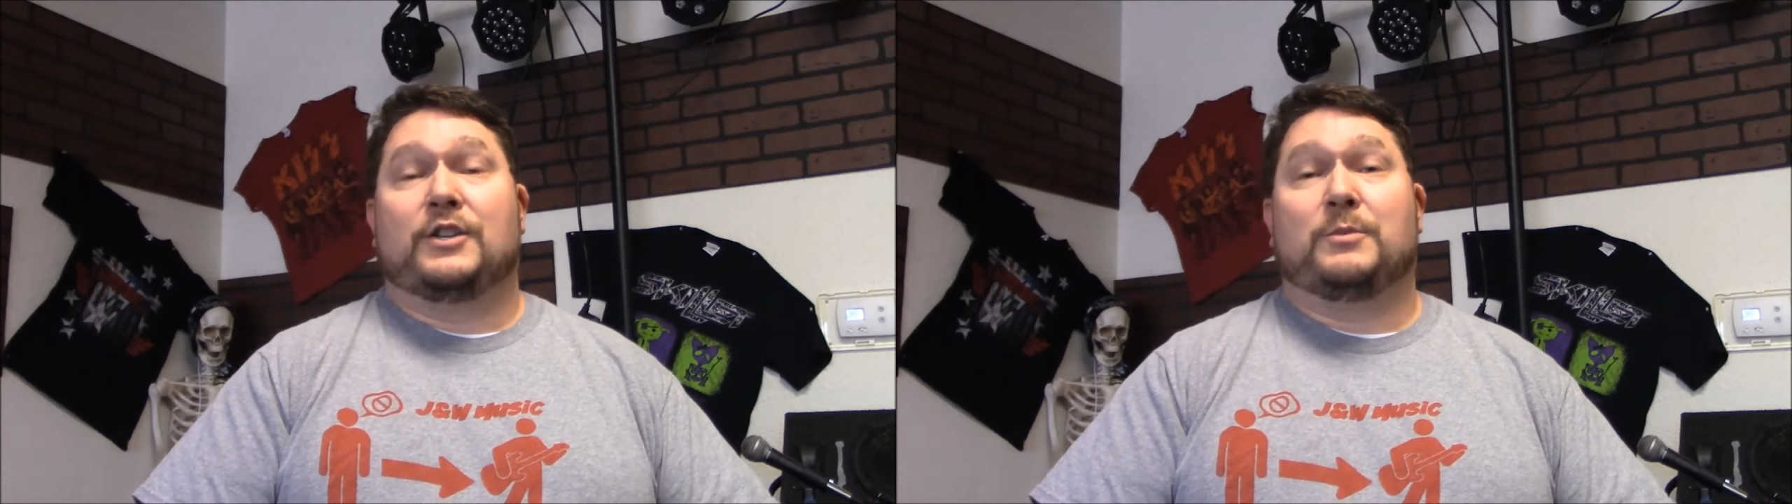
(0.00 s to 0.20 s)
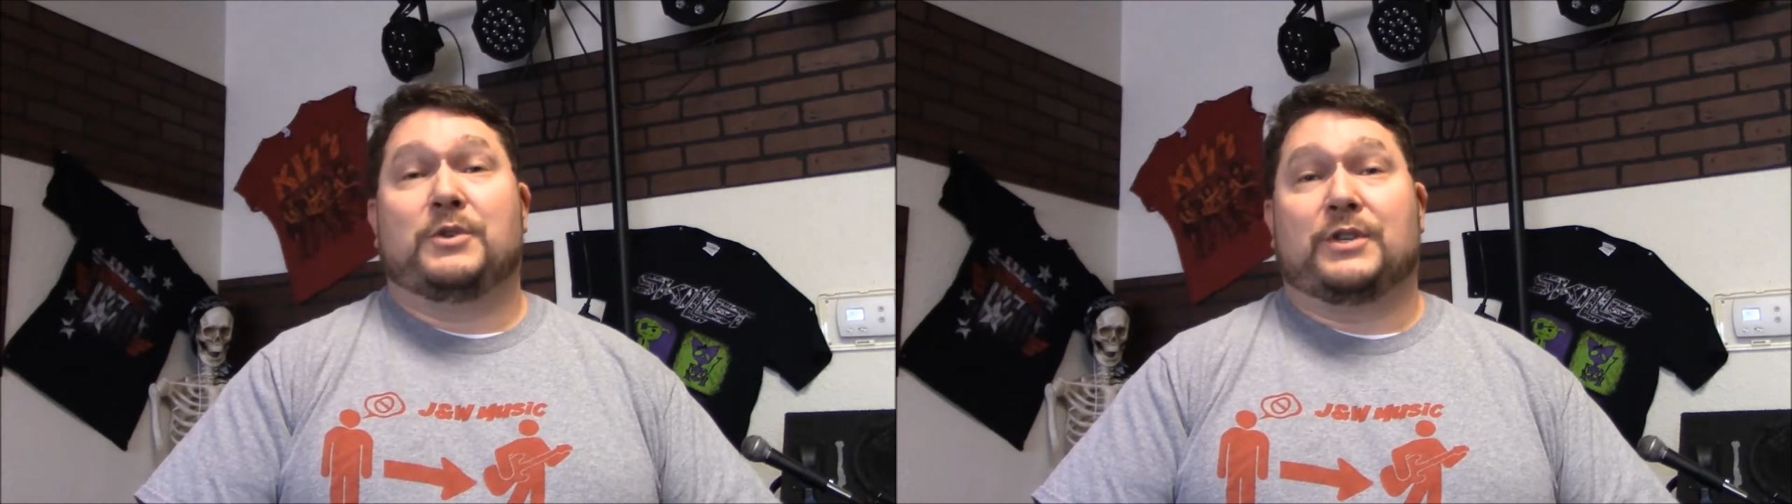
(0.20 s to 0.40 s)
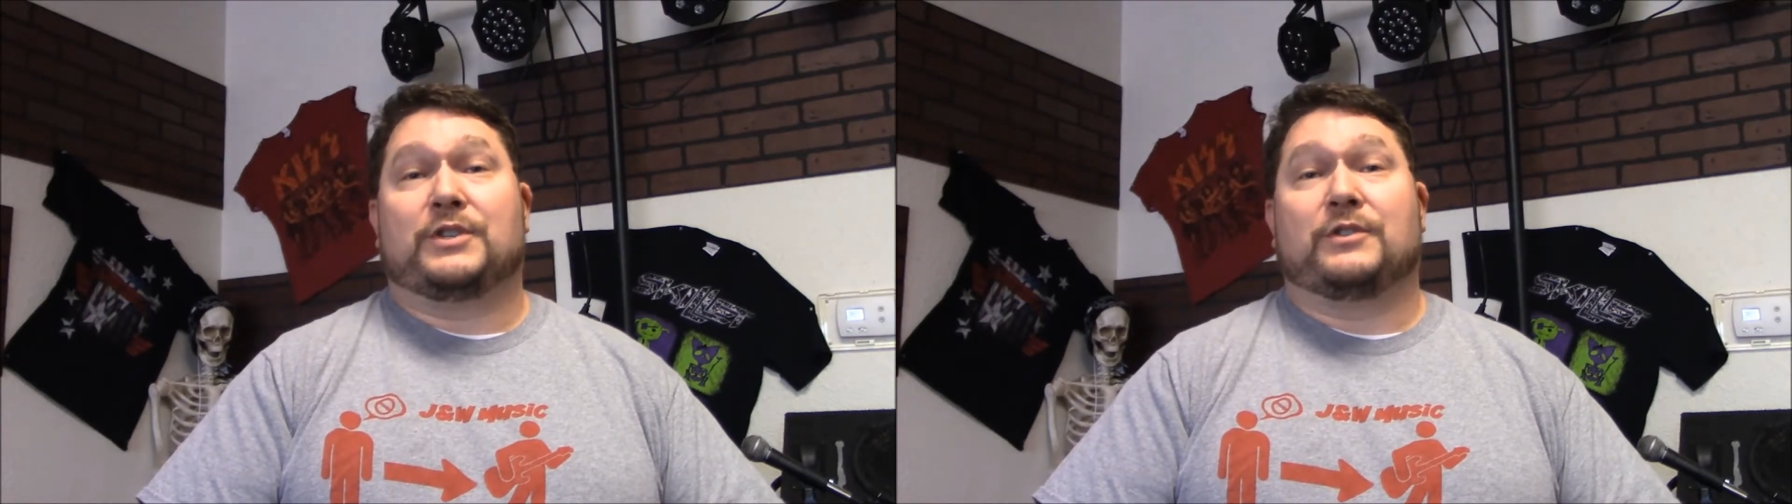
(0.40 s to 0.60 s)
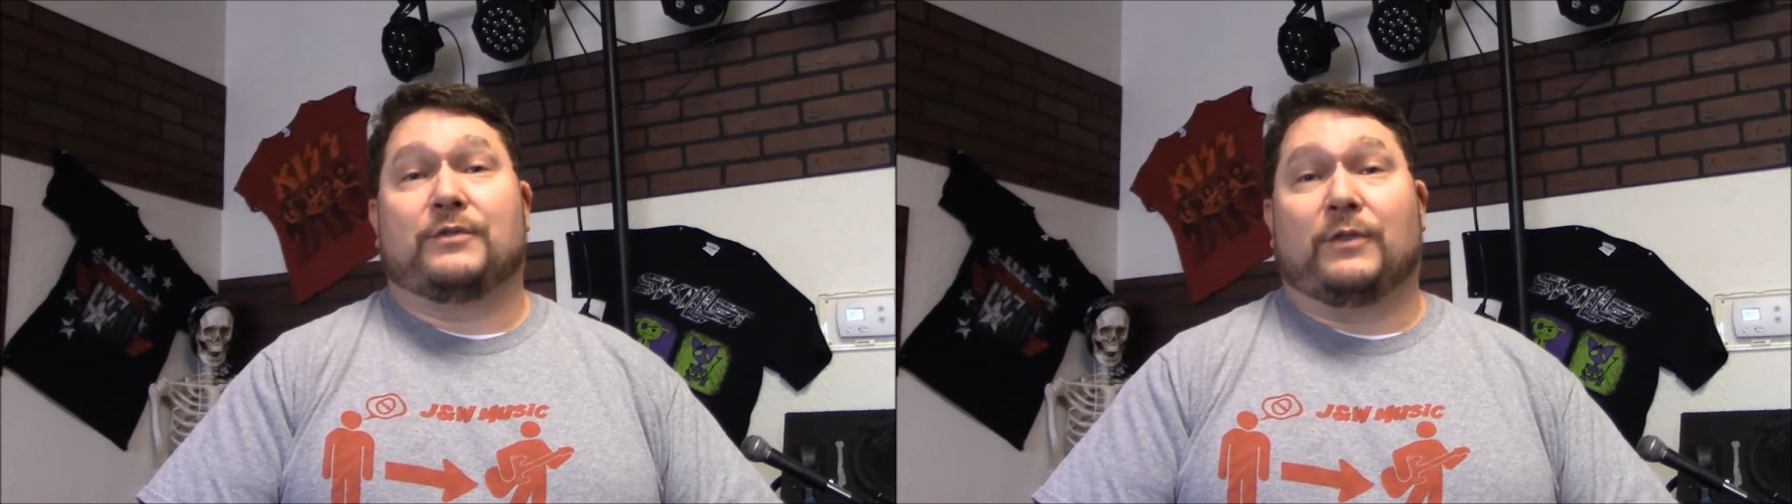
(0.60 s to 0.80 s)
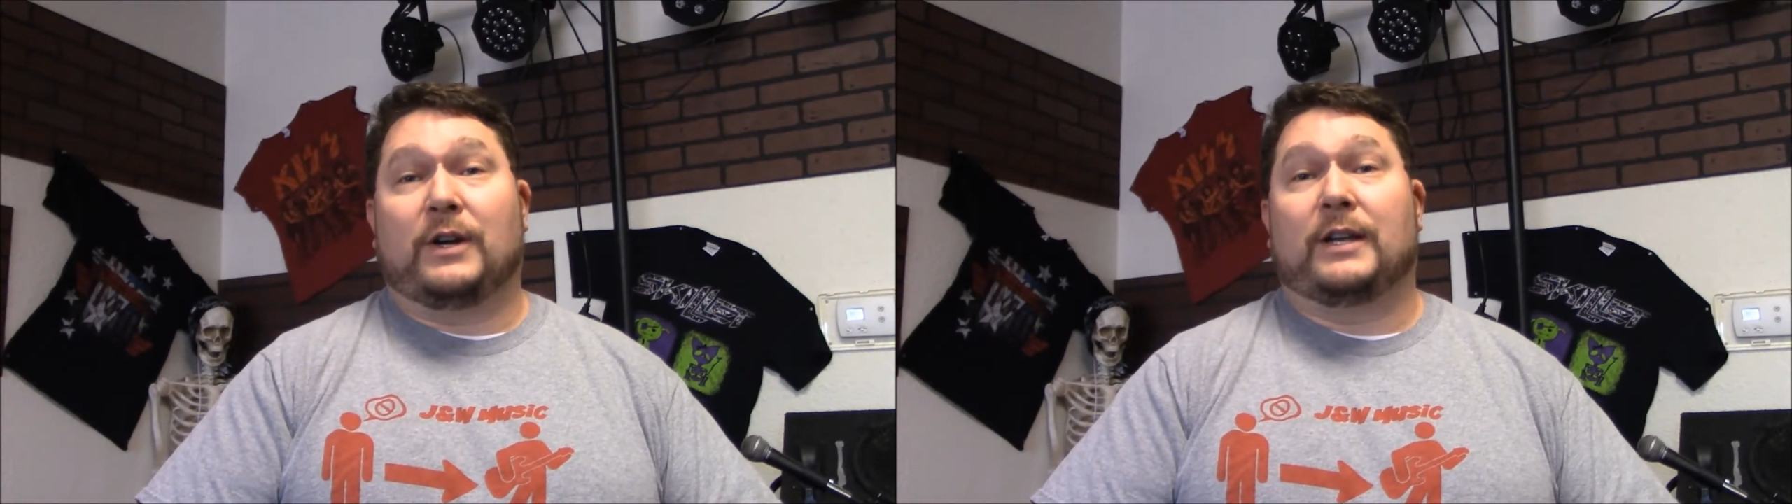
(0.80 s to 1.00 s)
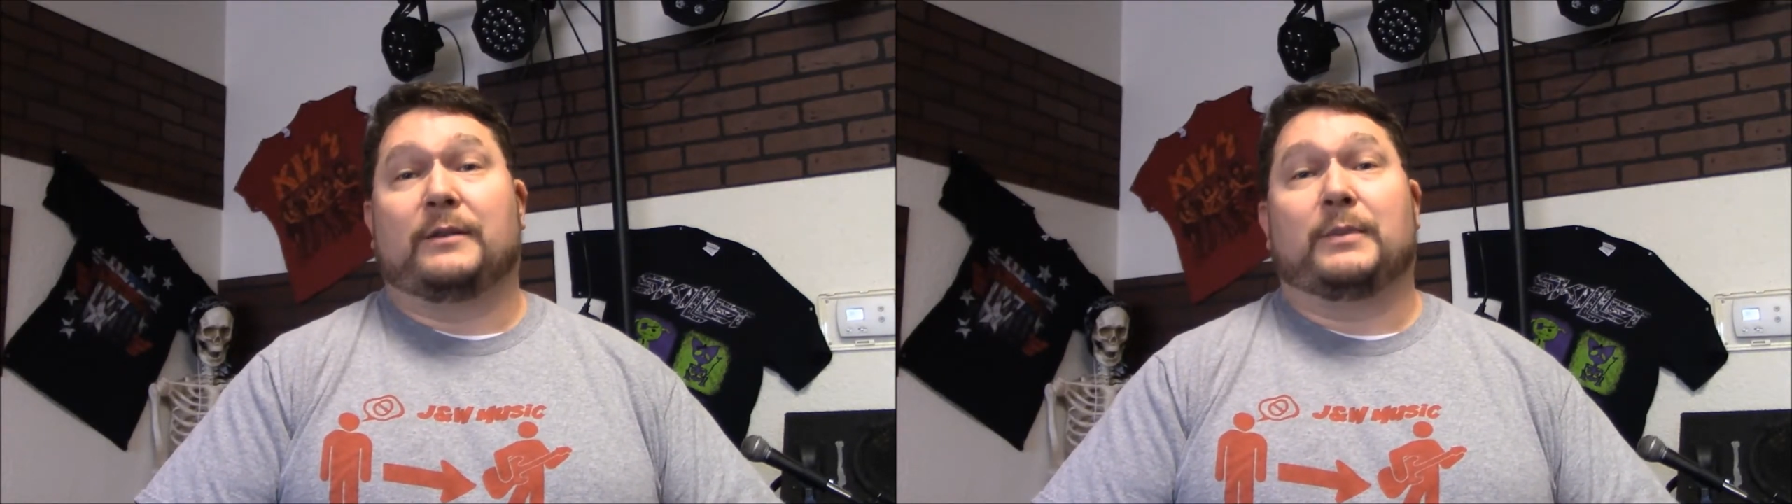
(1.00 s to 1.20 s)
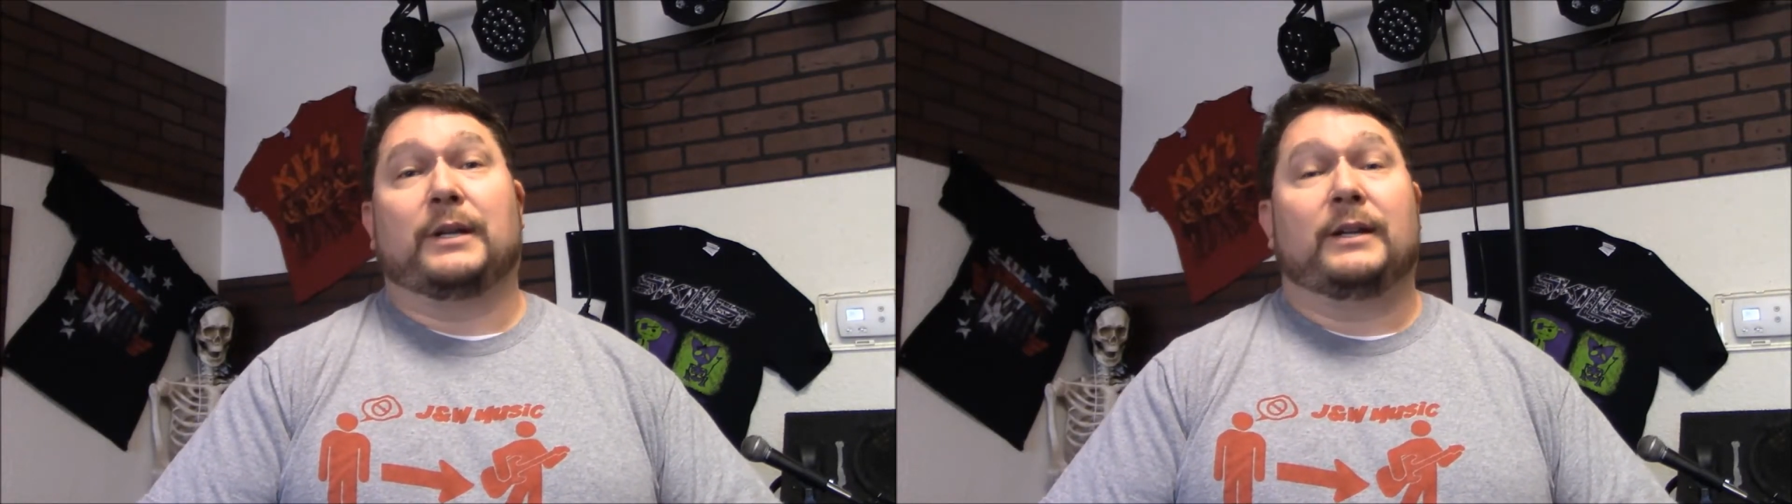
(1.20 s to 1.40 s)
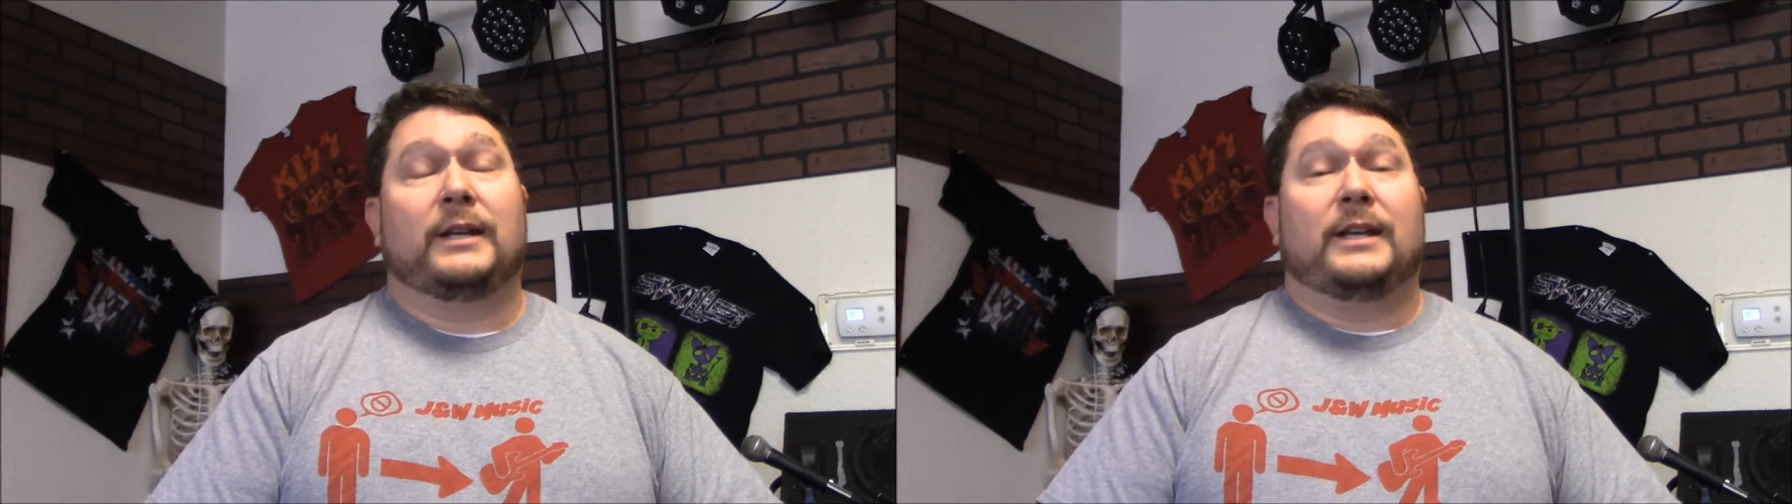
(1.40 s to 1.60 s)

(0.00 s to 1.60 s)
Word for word: to Musician's Friend, but